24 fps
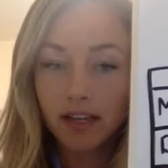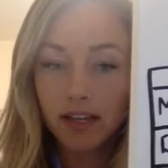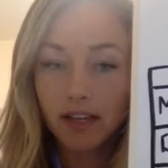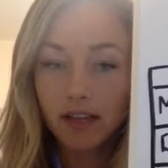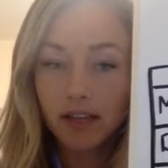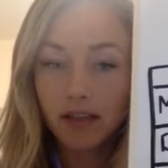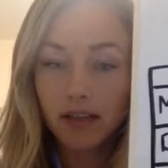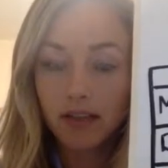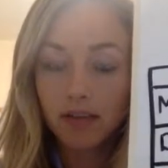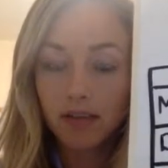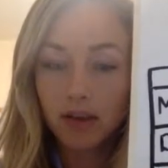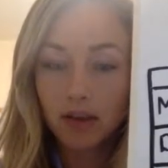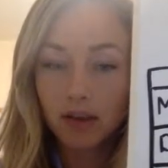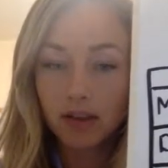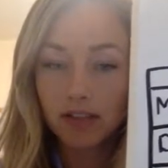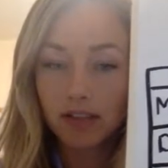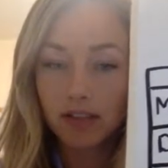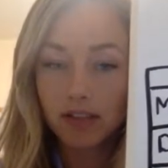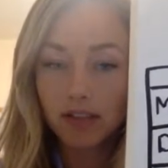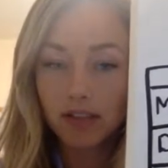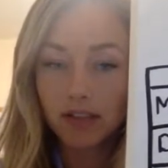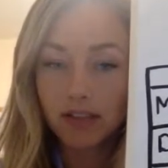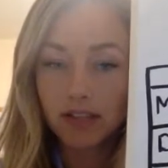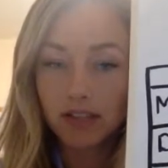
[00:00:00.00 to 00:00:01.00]
they both saw
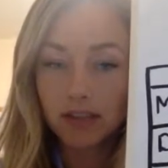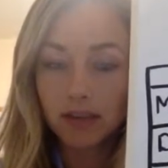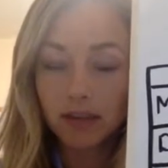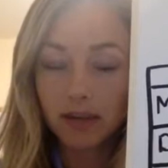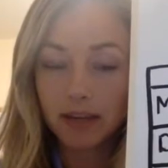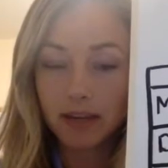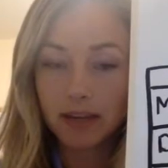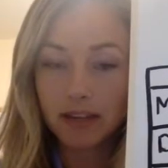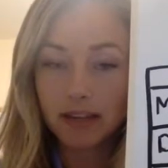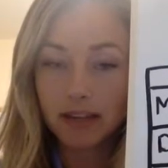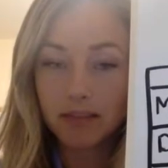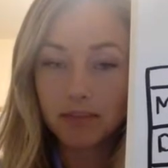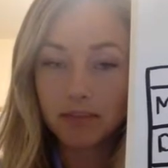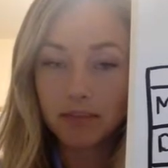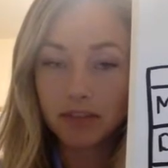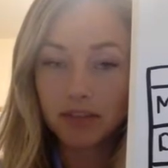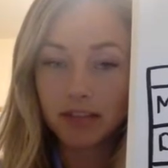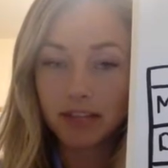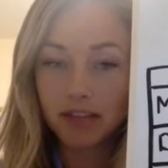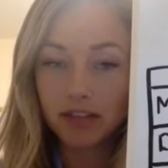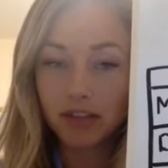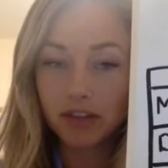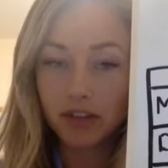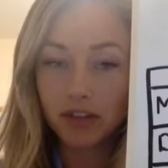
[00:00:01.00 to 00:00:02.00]
this one, but
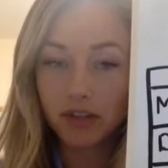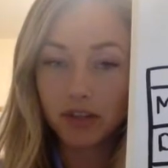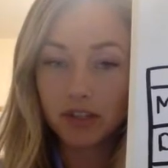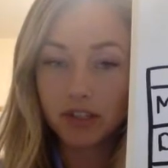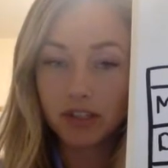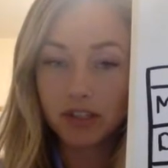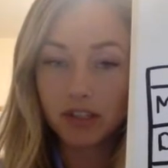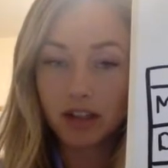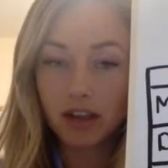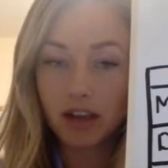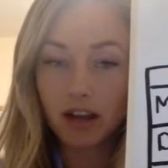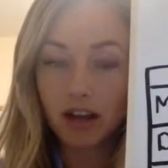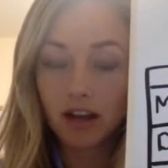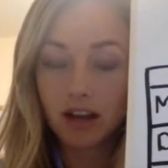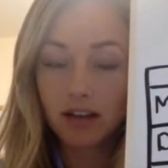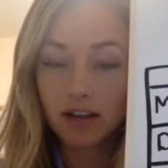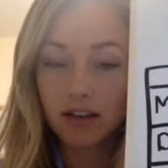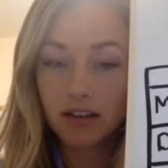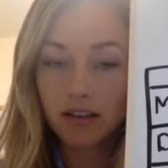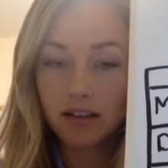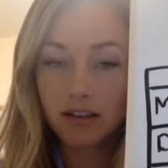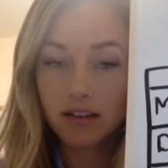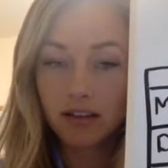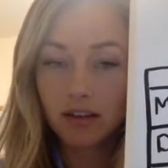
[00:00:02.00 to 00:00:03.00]
then Luke saw
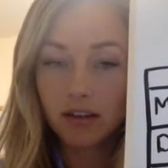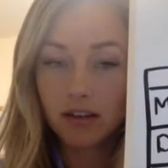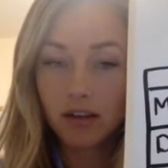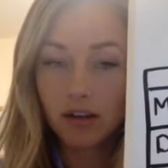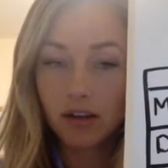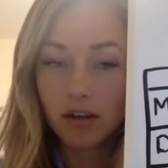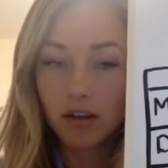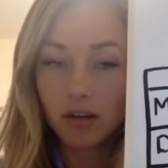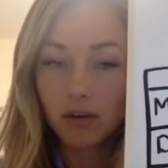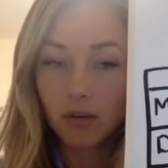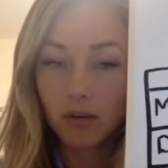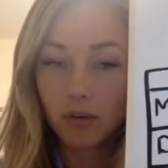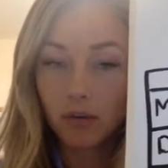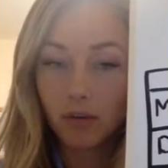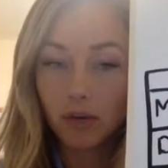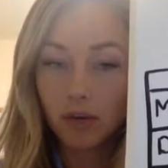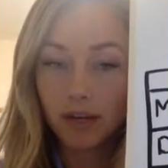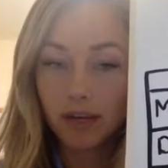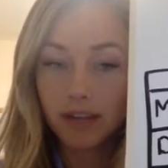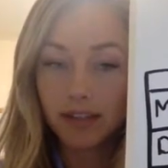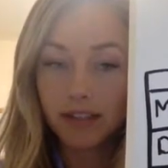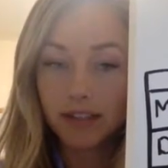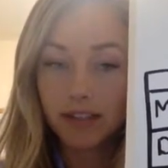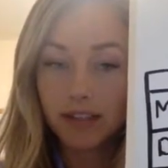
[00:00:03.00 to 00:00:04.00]

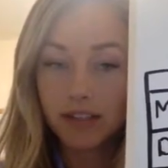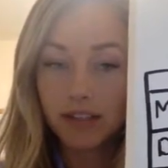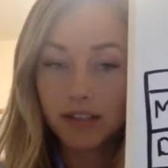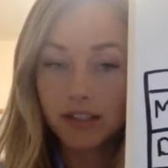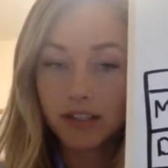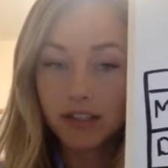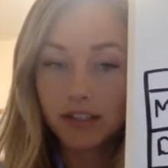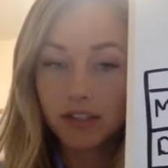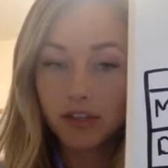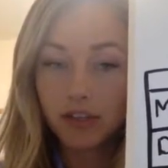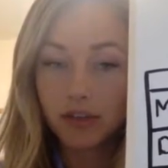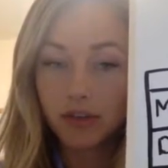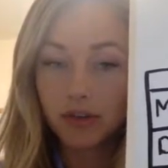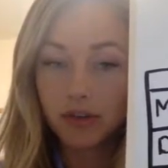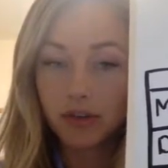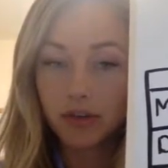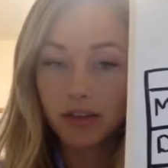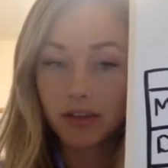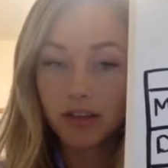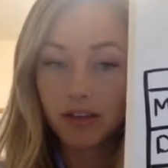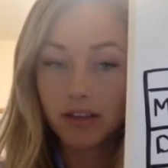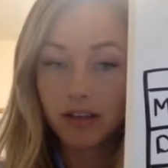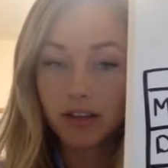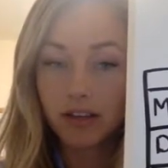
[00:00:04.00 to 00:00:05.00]
1, 2,
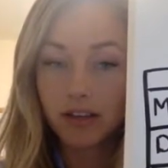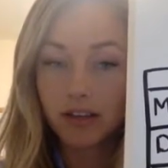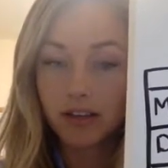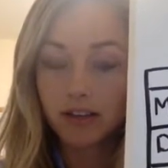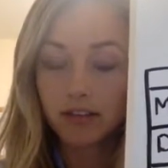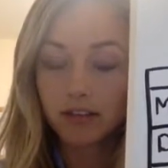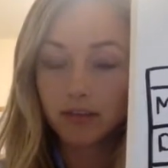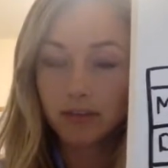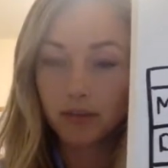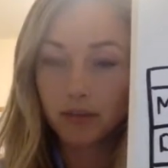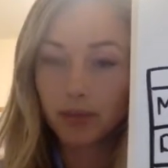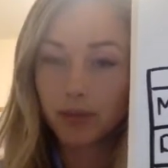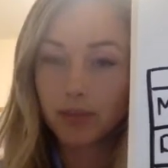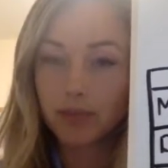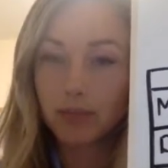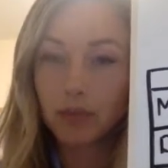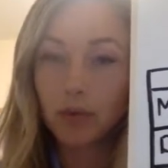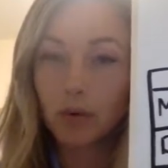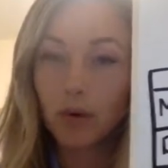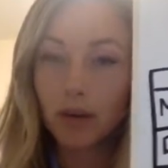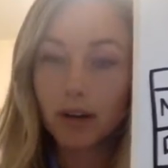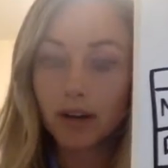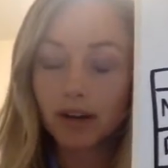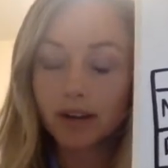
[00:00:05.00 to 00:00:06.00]
3
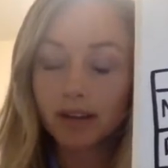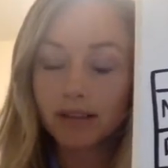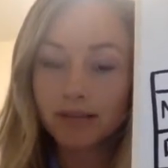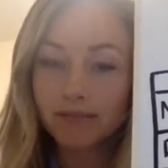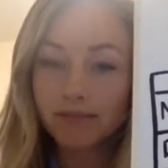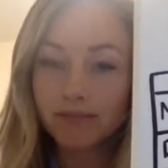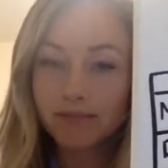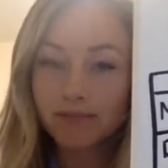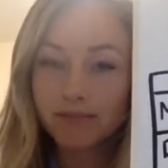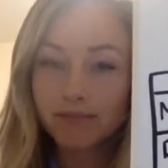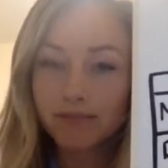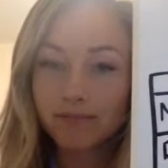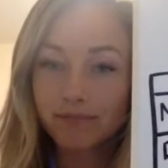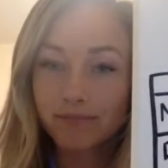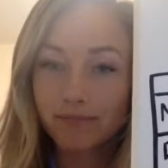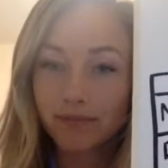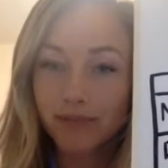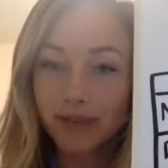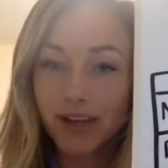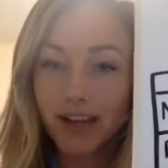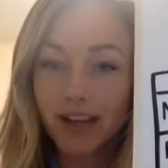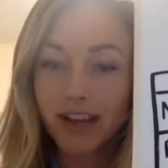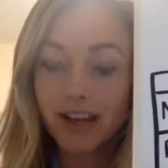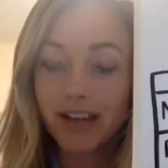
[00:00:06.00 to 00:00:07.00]
more,
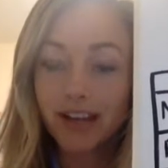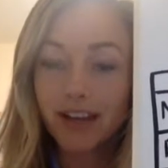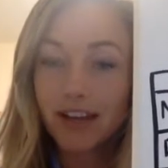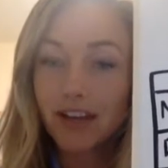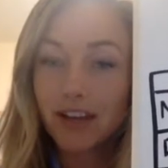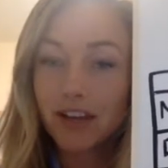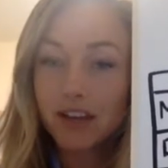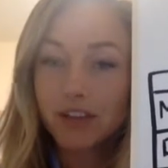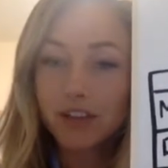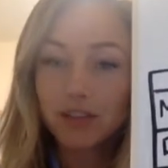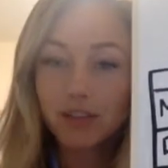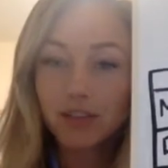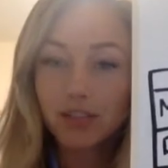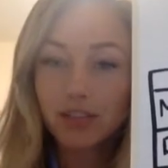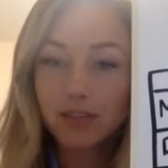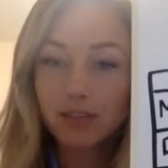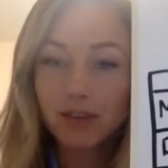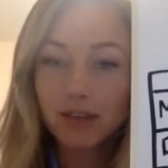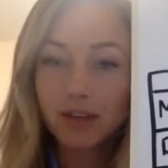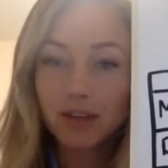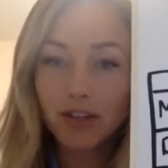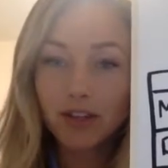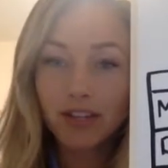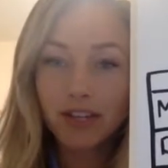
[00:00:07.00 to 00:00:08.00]
right? So just by
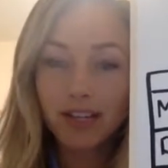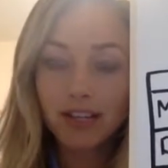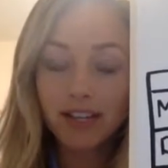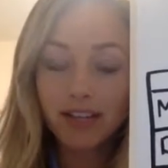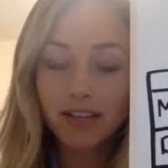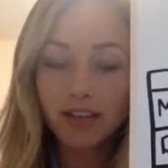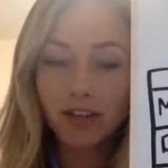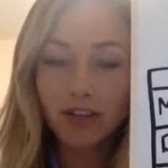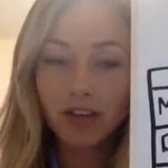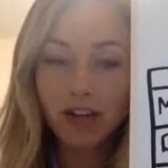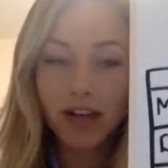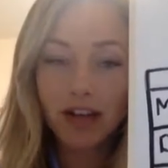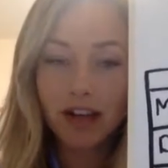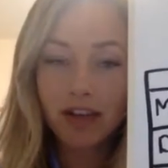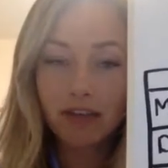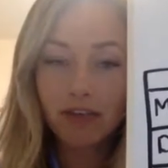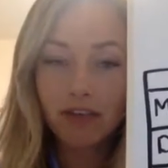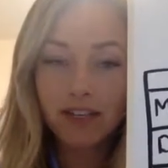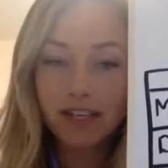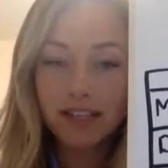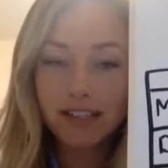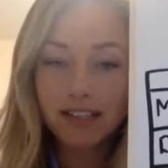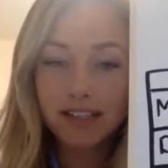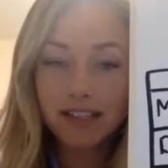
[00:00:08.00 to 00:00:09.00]
looking at the graph, we
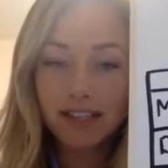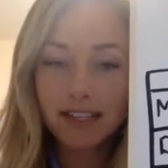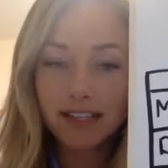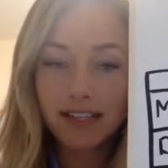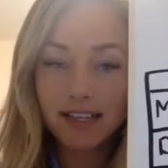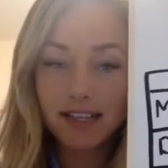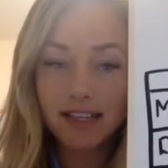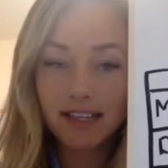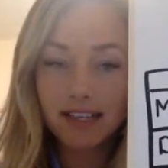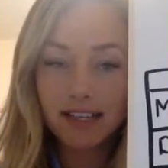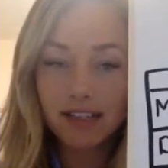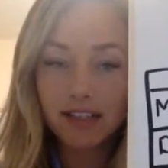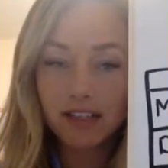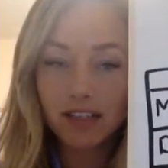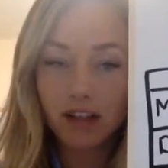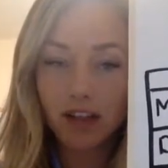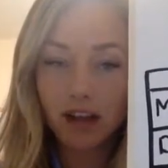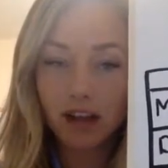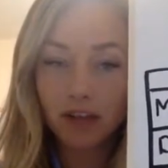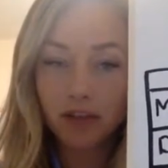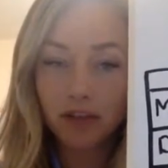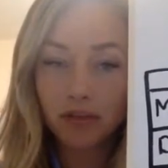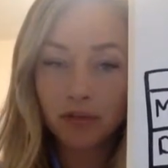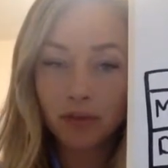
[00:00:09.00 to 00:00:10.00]
can see that he saw
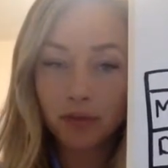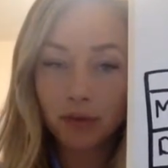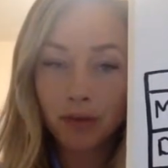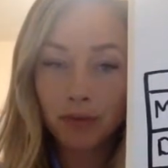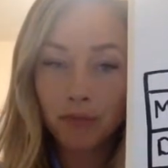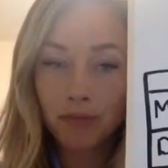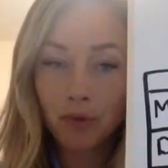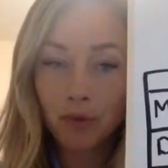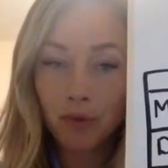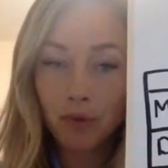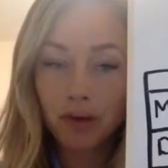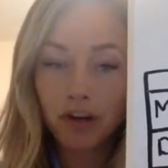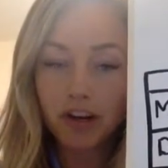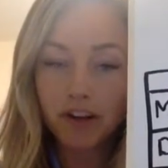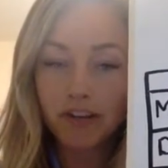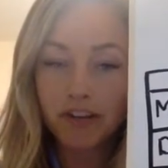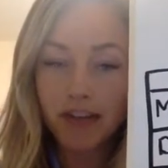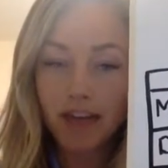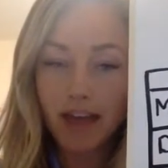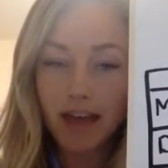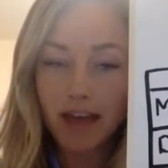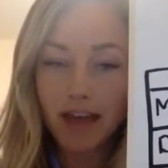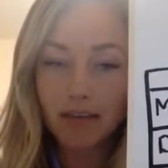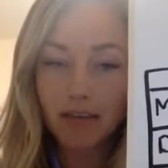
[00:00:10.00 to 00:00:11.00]
3 more
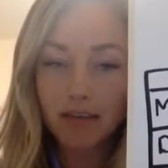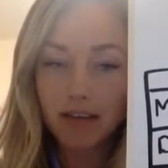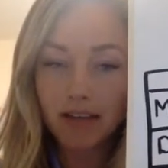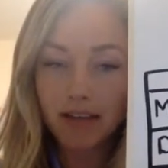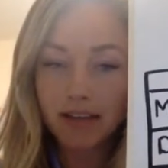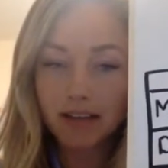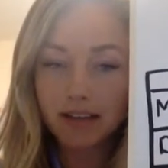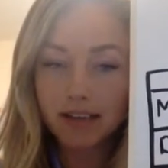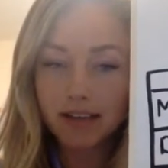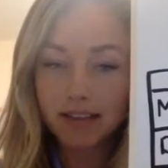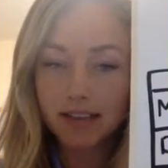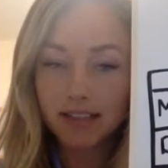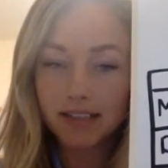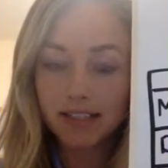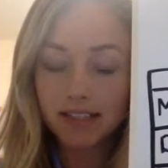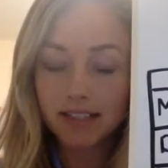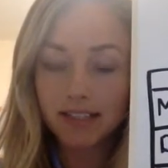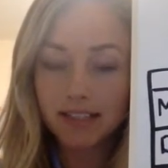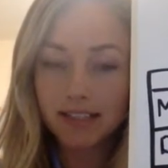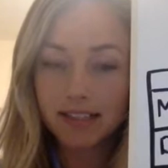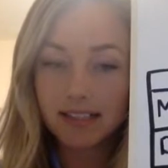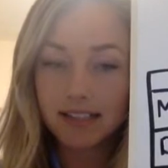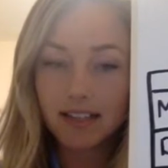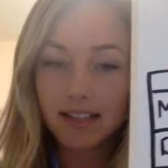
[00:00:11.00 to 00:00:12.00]
that Emma didn't
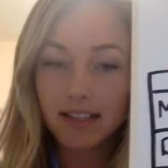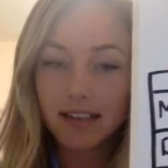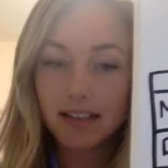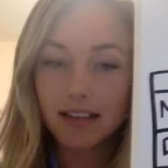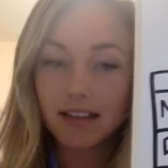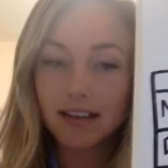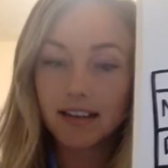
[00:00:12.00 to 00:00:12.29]
see.